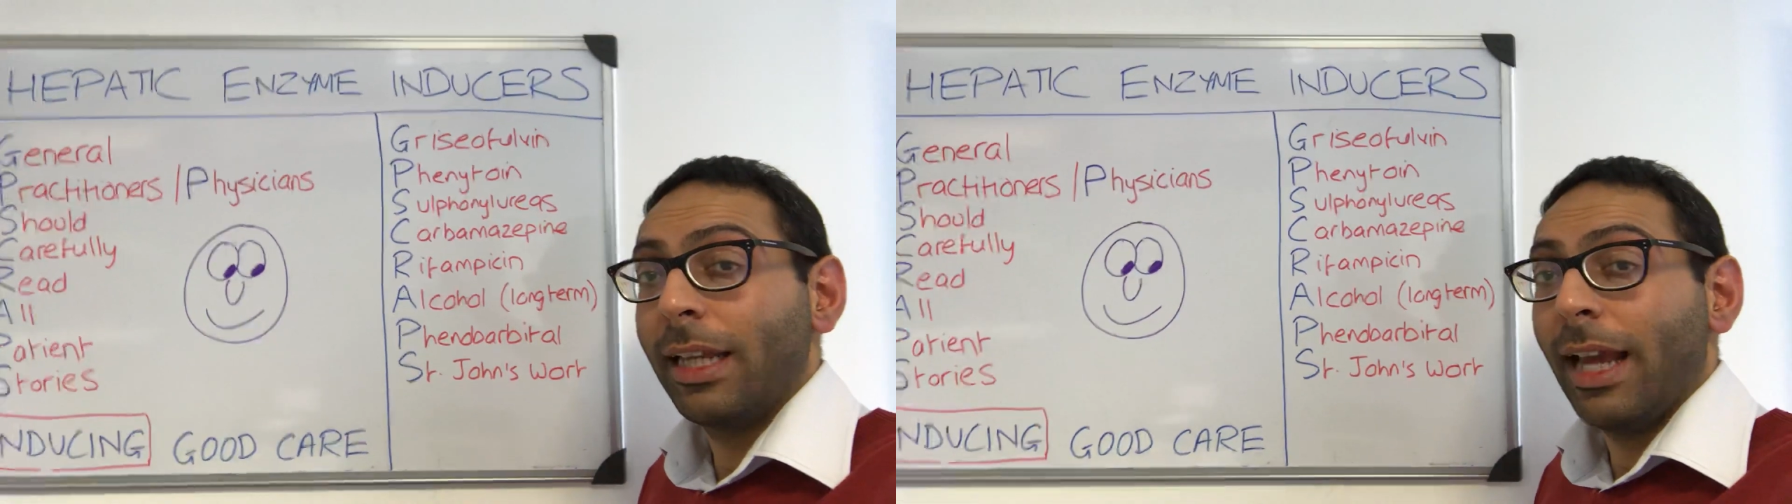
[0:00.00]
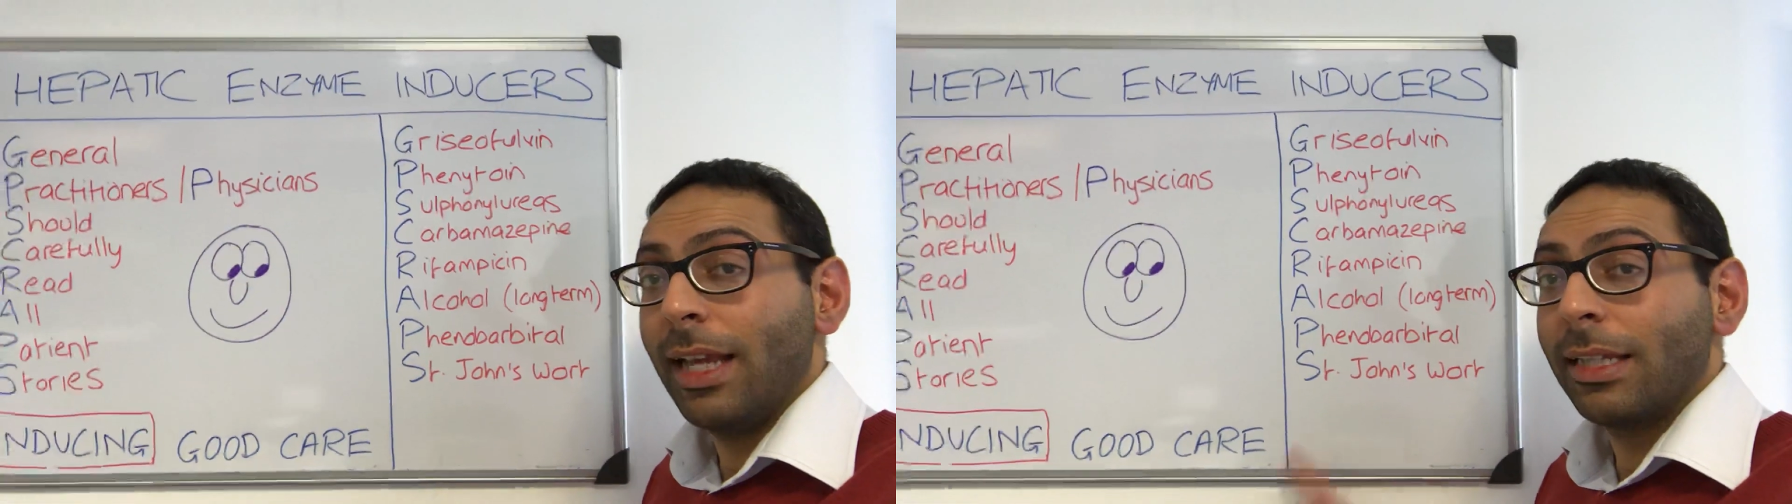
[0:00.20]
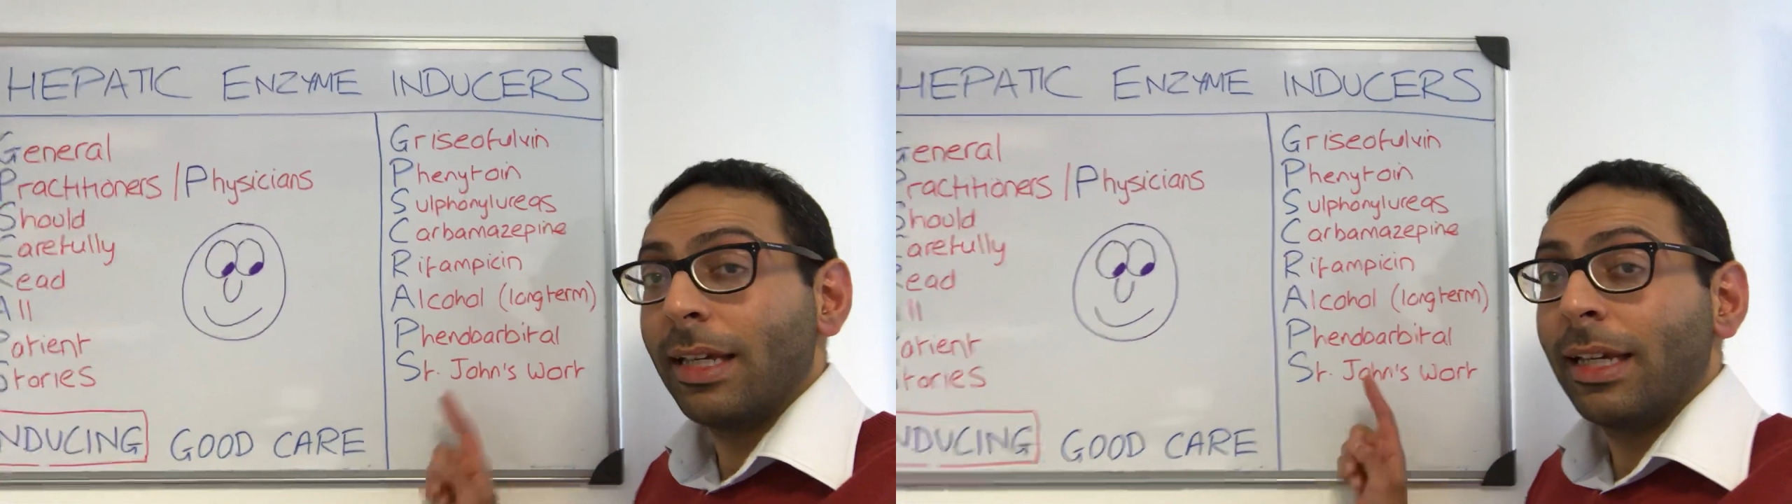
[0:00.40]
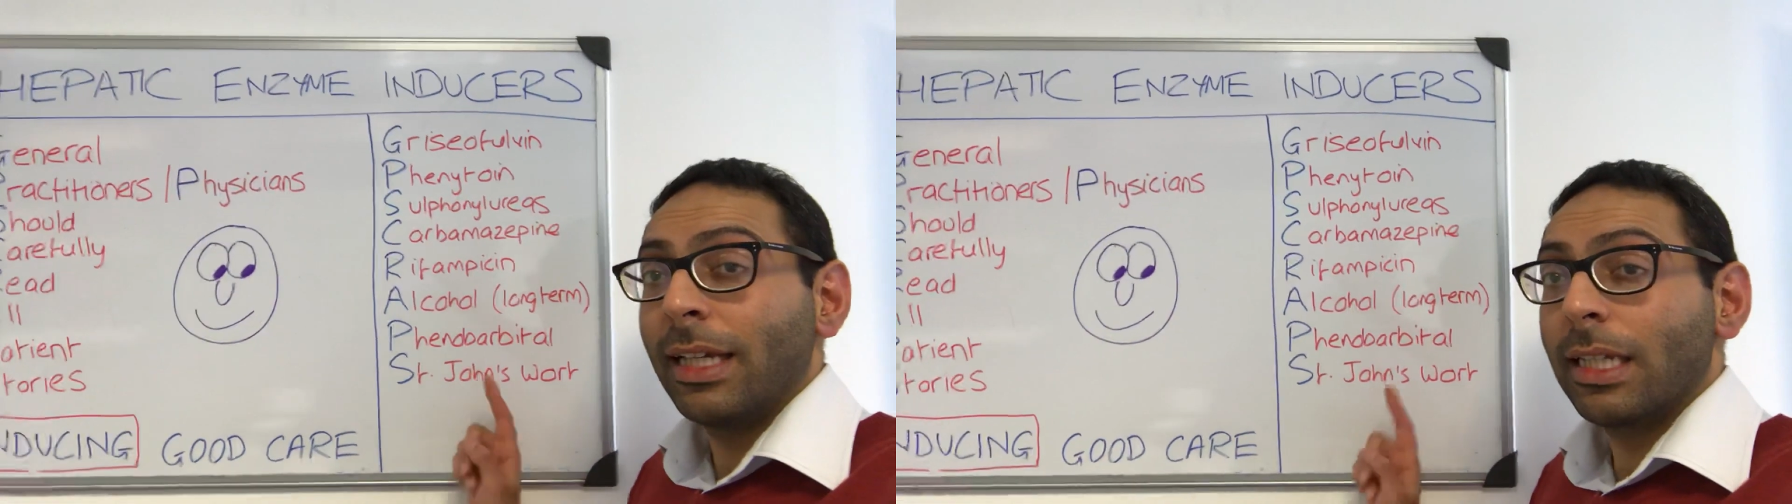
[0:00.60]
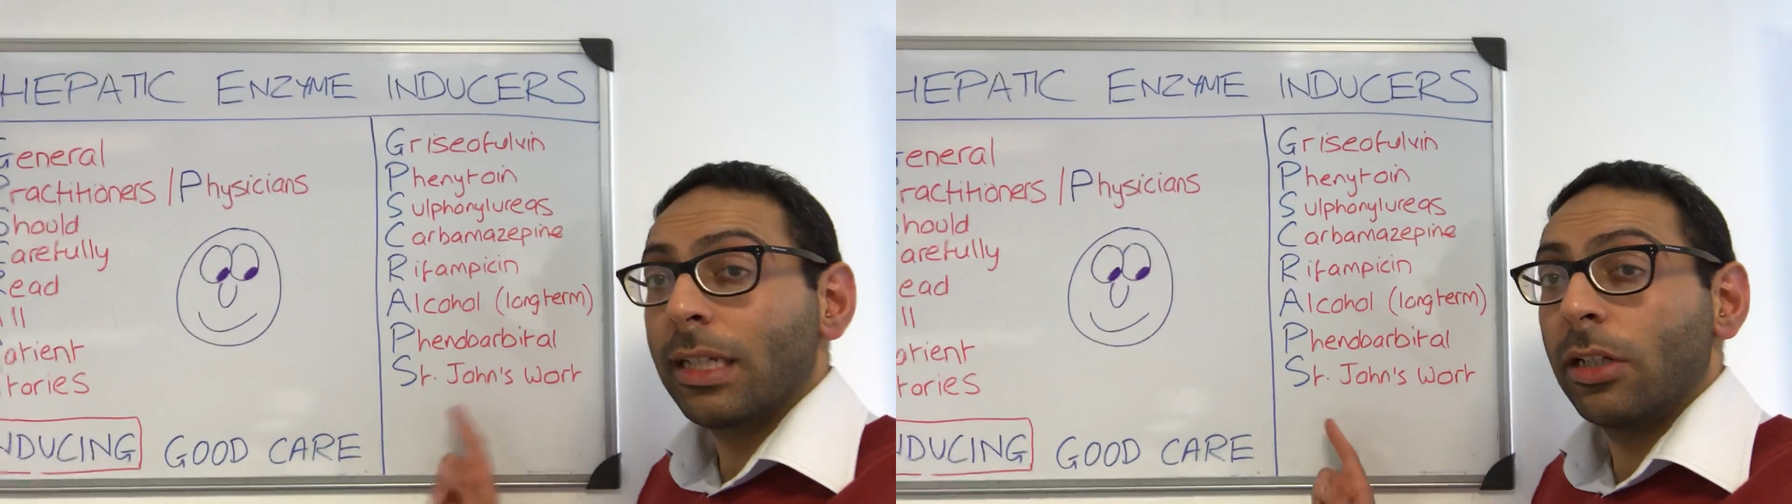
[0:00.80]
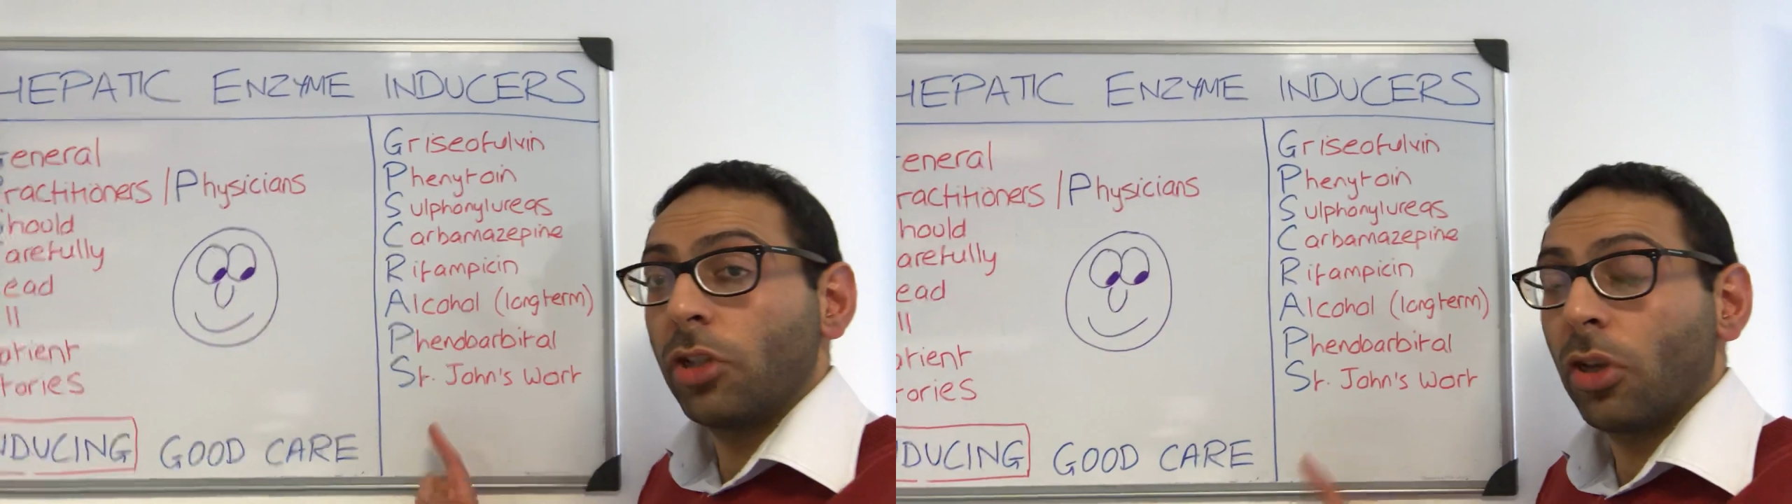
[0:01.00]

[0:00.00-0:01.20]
and S is St.